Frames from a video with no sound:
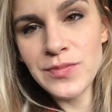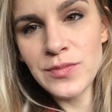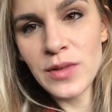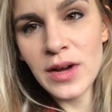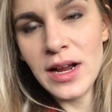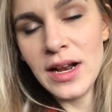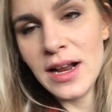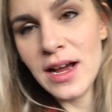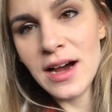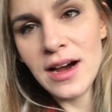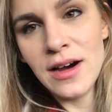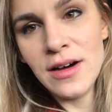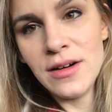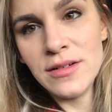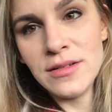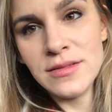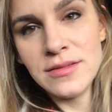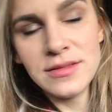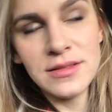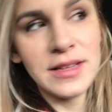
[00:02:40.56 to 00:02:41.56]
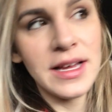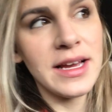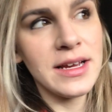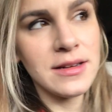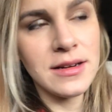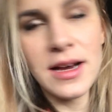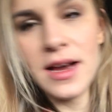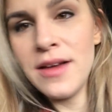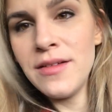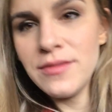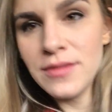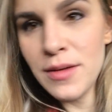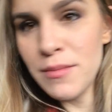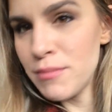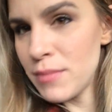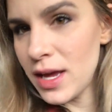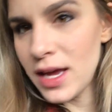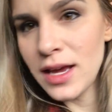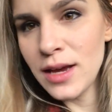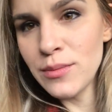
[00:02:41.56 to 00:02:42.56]
right now. Like,
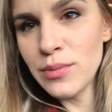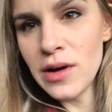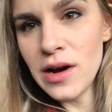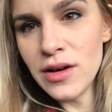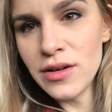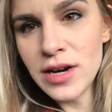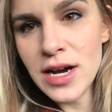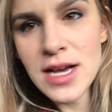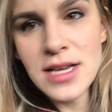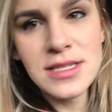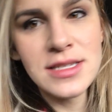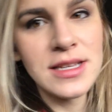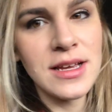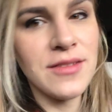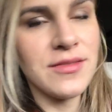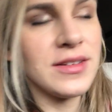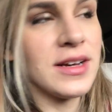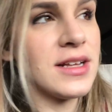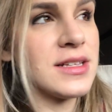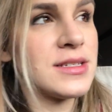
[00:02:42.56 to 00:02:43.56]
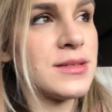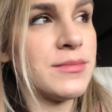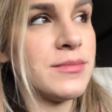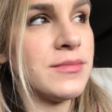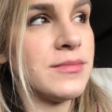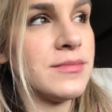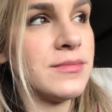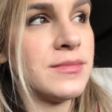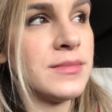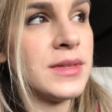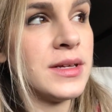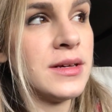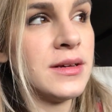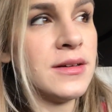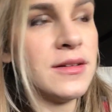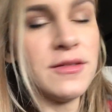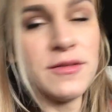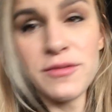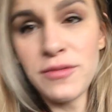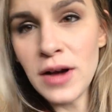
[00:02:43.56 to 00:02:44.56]
I'm making progress. I've got some
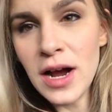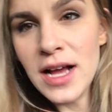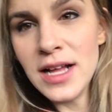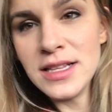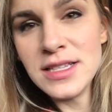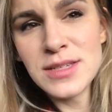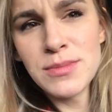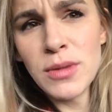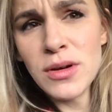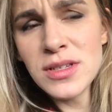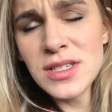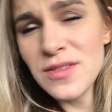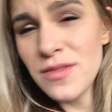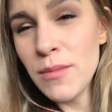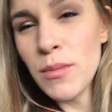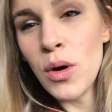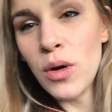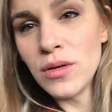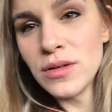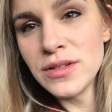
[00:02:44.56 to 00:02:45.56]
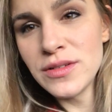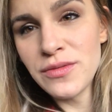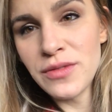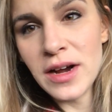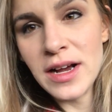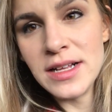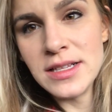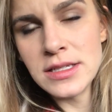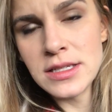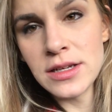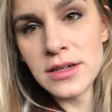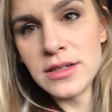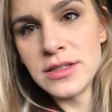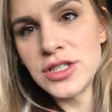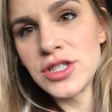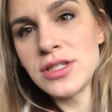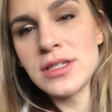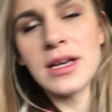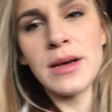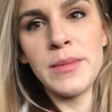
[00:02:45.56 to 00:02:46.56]
friends, most of them old friends that are
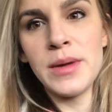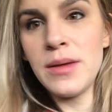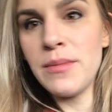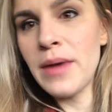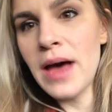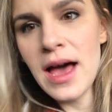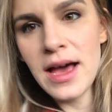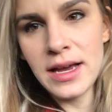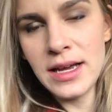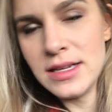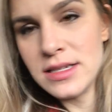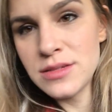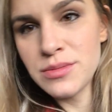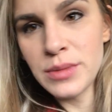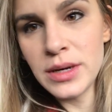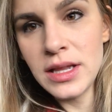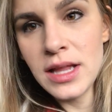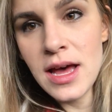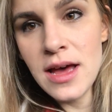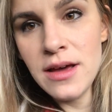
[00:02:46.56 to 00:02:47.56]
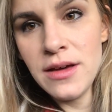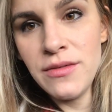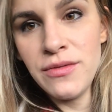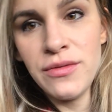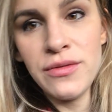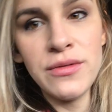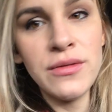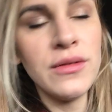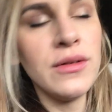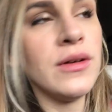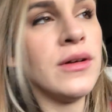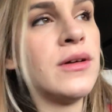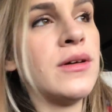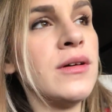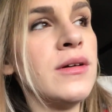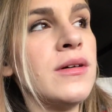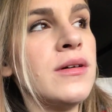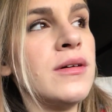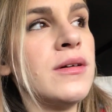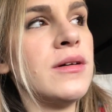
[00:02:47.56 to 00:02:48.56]
just coming back into my life.
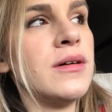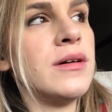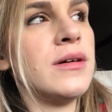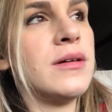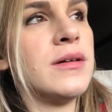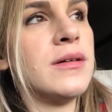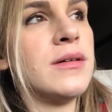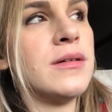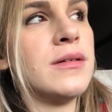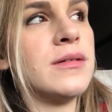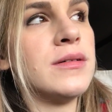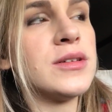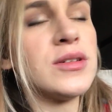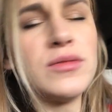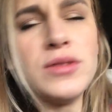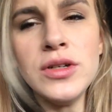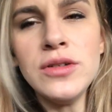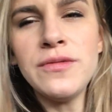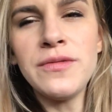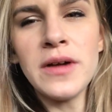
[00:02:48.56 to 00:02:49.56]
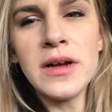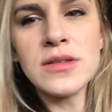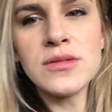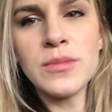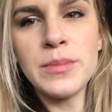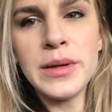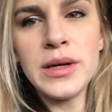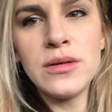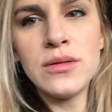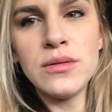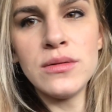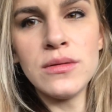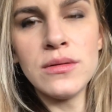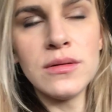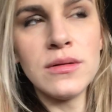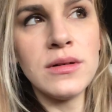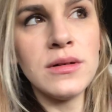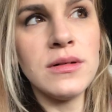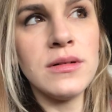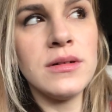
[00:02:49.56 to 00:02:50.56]
So new friends would be
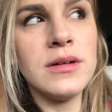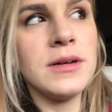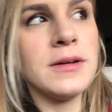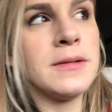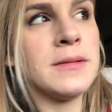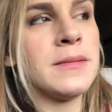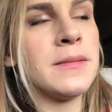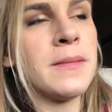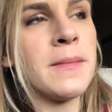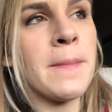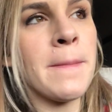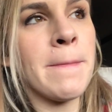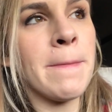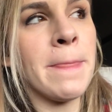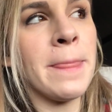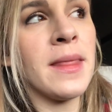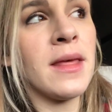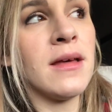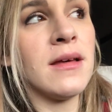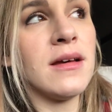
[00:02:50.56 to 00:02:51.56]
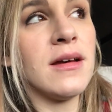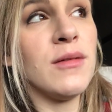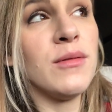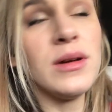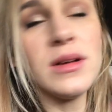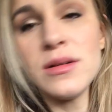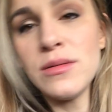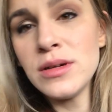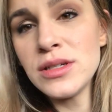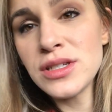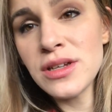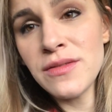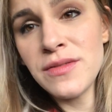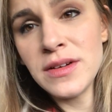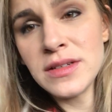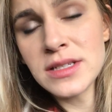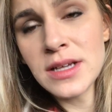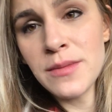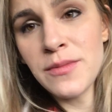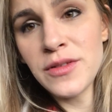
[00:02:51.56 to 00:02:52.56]
cool. I really wish I
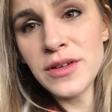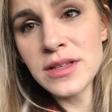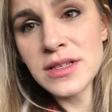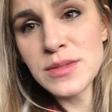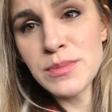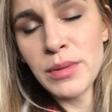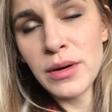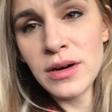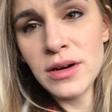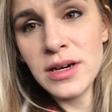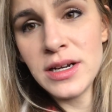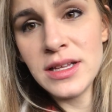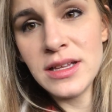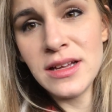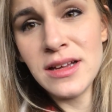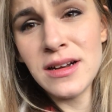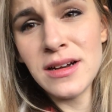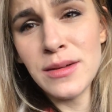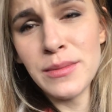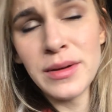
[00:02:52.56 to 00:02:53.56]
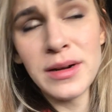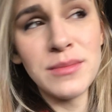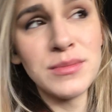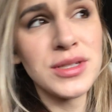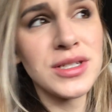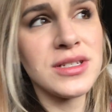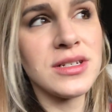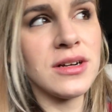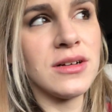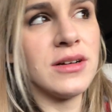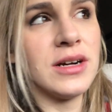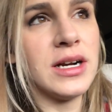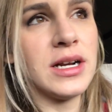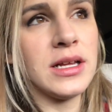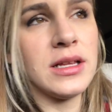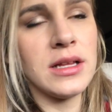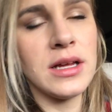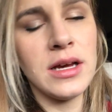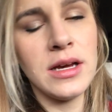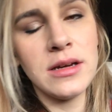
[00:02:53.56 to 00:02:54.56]
felt up for this party later, but I'm just
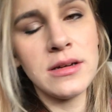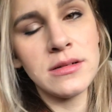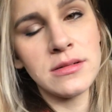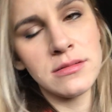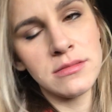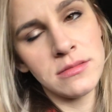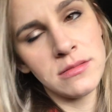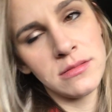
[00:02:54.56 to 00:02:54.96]
already like,